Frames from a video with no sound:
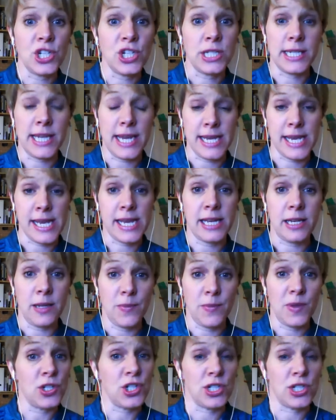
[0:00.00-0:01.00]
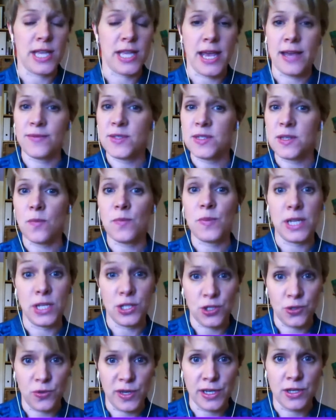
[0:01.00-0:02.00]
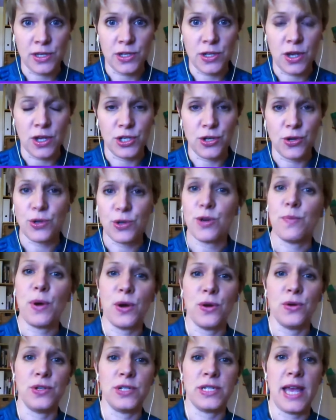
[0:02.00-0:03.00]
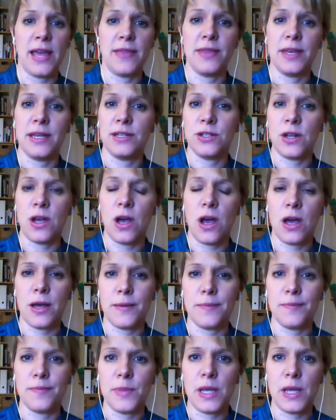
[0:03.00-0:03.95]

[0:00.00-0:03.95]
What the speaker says: taking an image, say, of somebody doing a yoga pose, and then